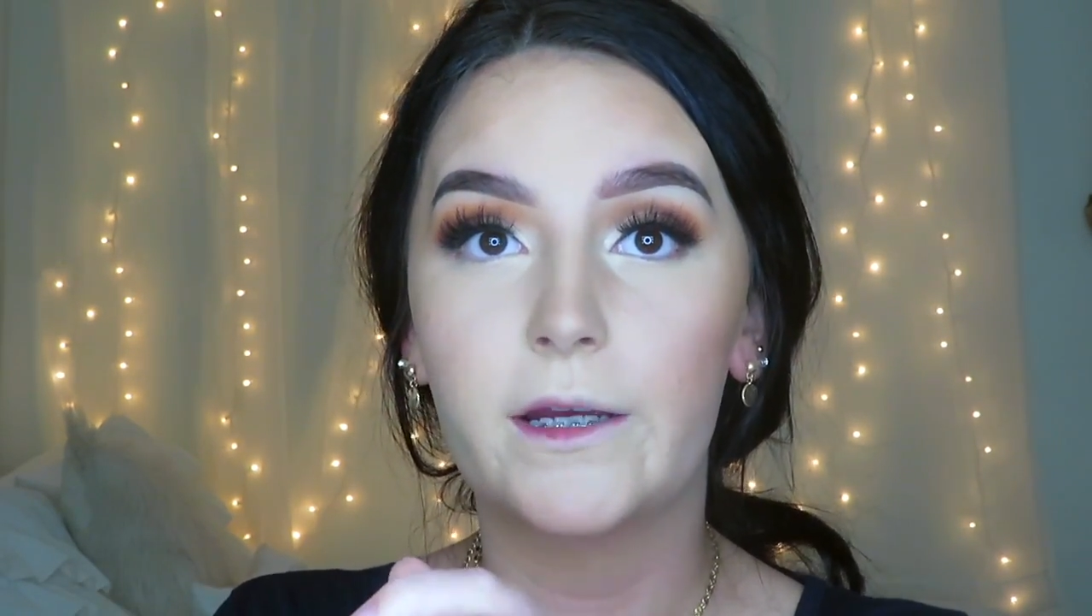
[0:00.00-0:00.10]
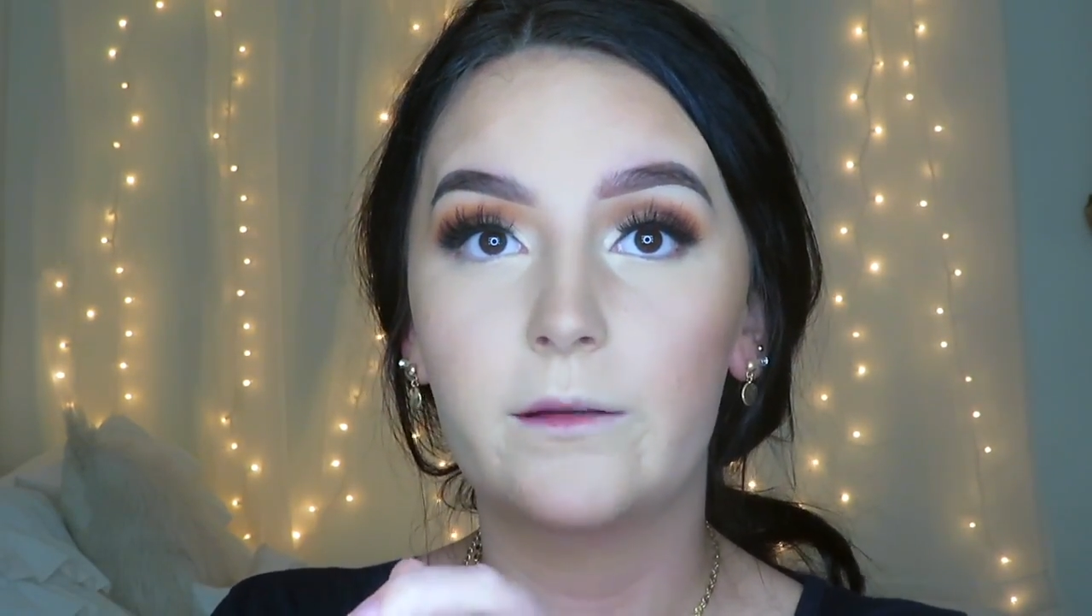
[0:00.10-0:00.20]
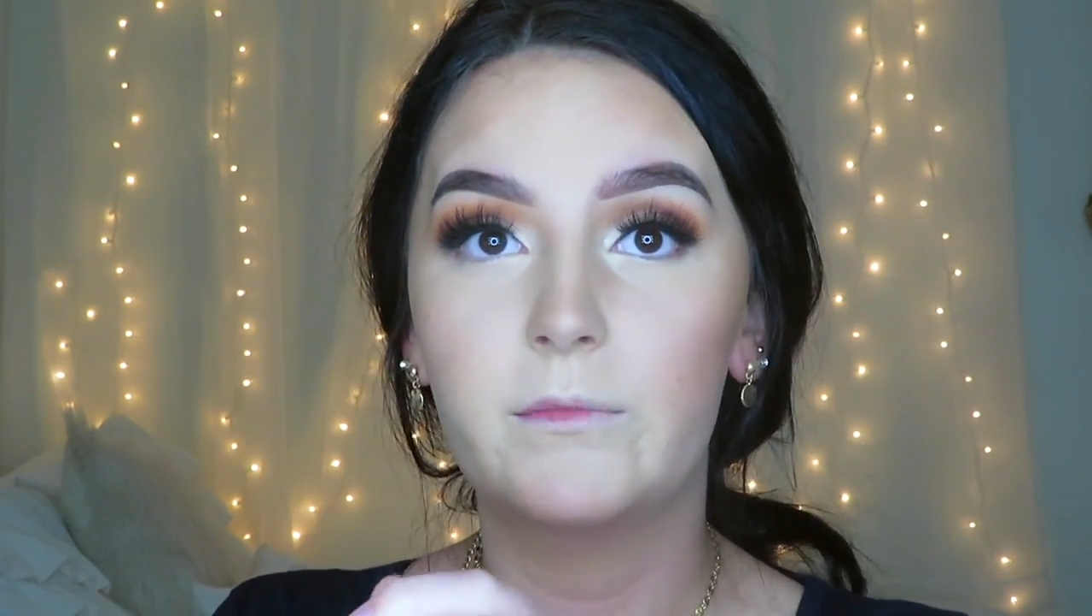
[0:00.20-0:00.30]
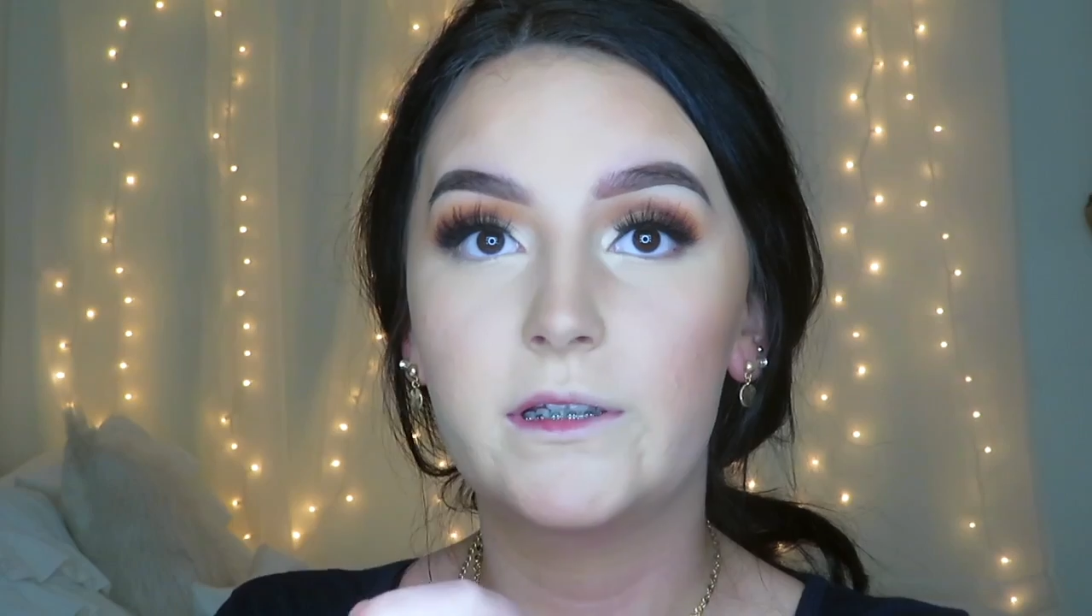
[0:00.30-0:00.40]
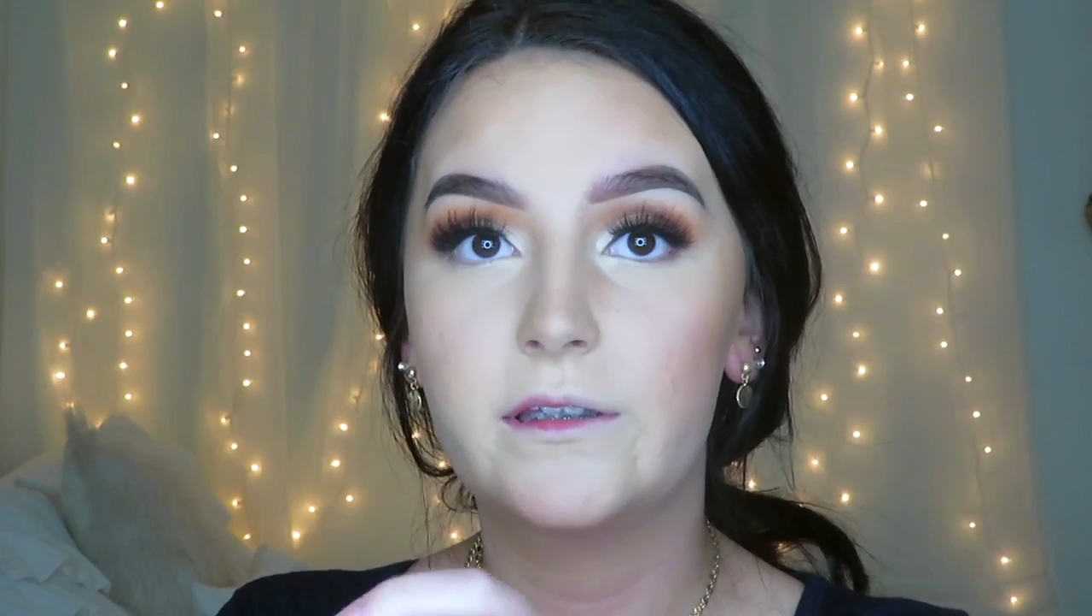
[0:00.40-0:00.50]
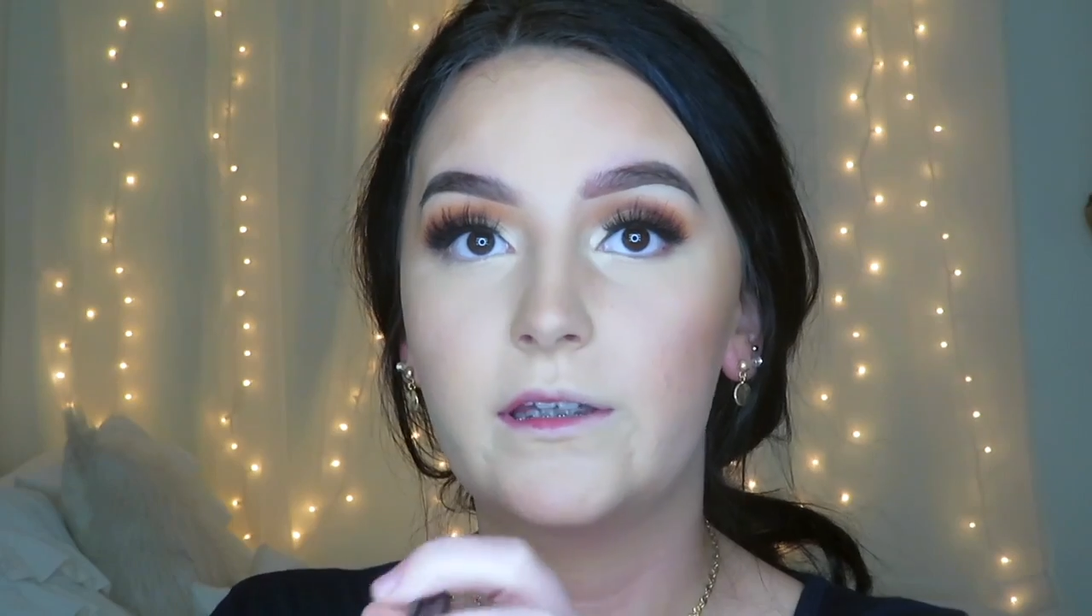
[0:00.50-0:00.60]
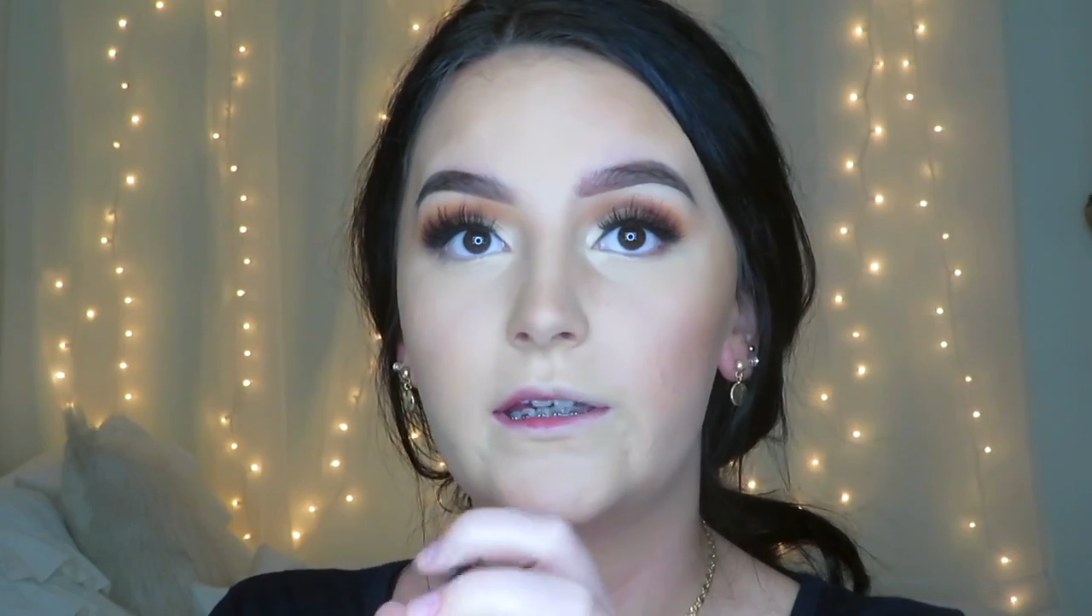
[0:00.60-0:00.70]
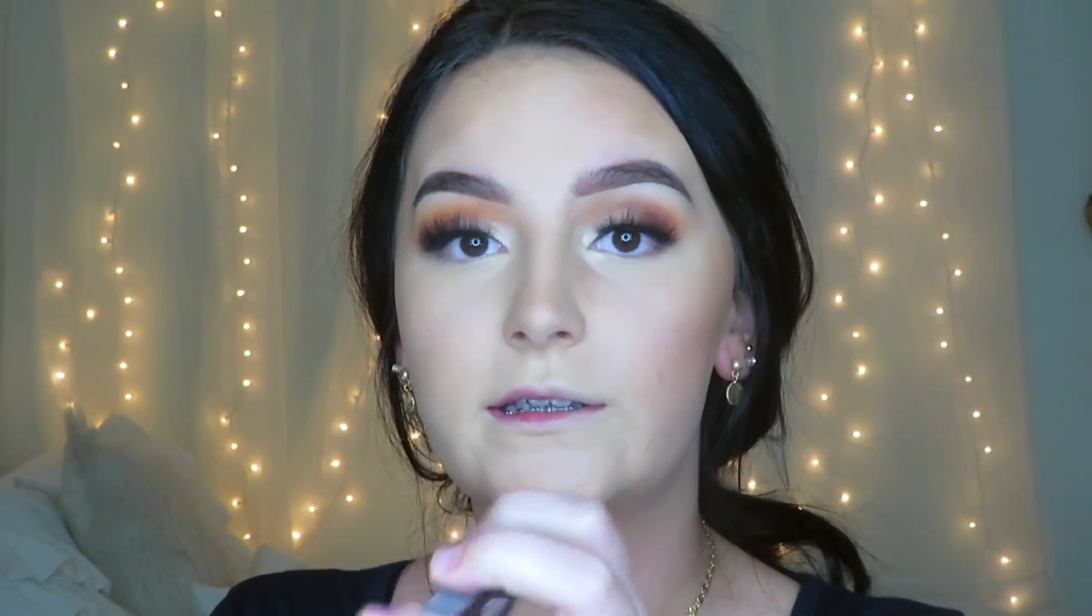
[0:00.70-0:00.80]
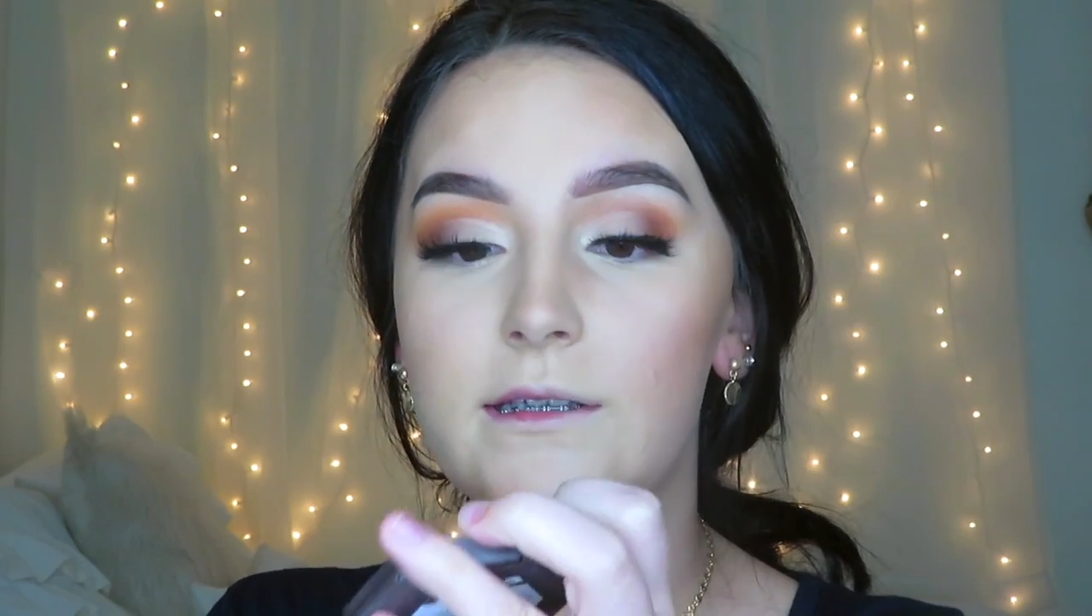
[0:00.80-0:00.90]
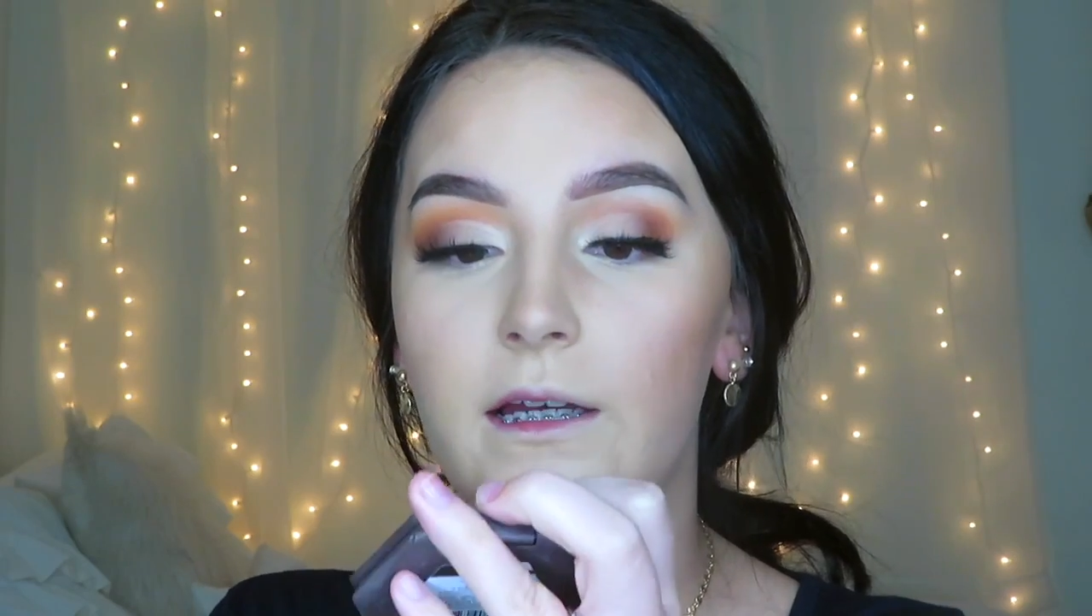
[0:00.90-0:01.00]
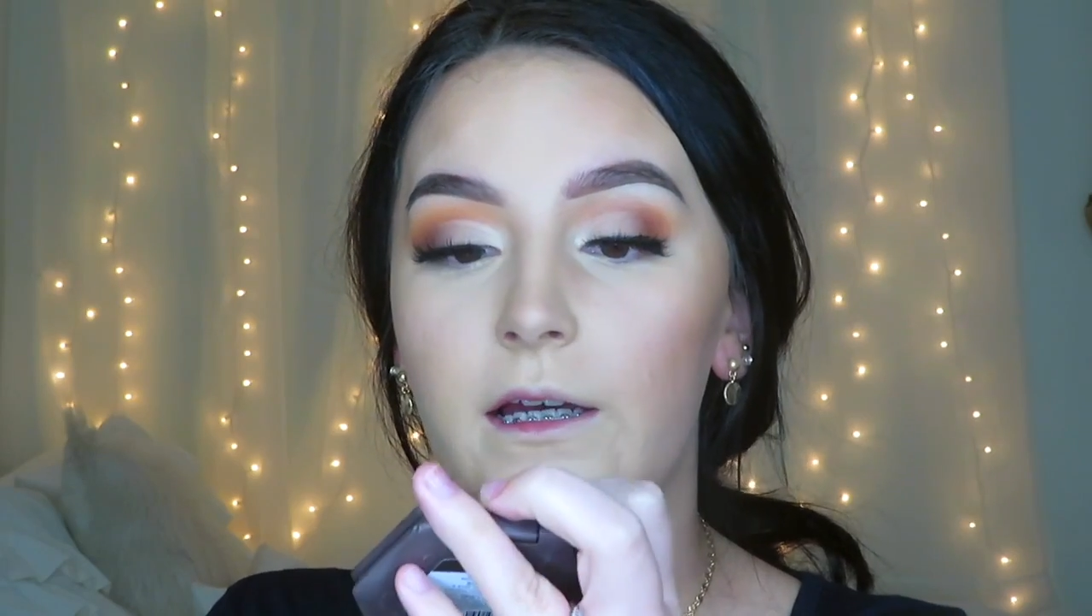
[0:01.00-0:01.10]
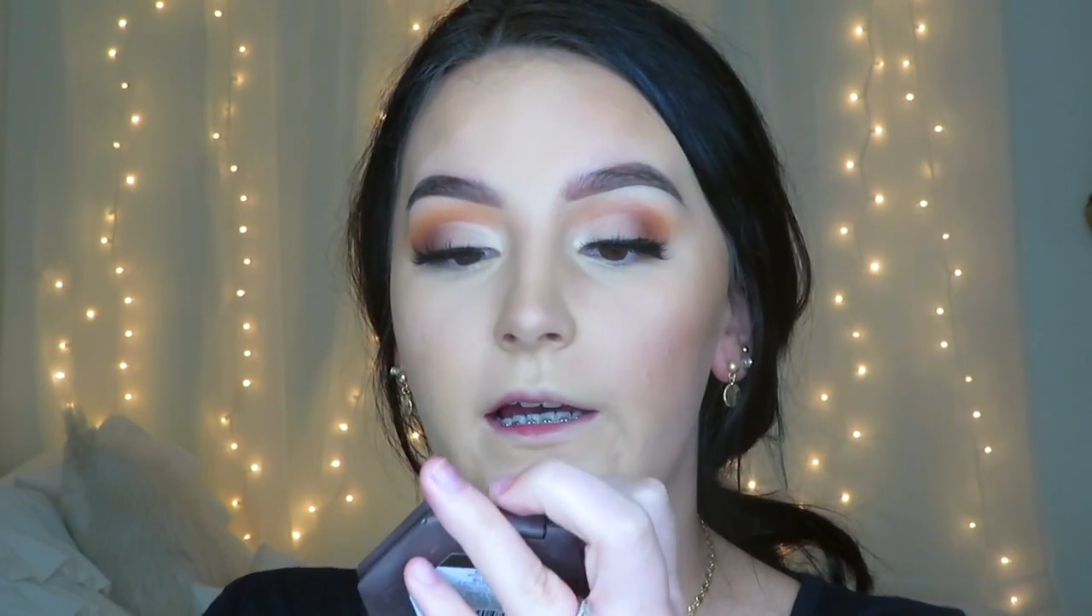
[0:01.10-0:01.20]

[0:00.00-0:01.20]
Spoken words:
recommended these.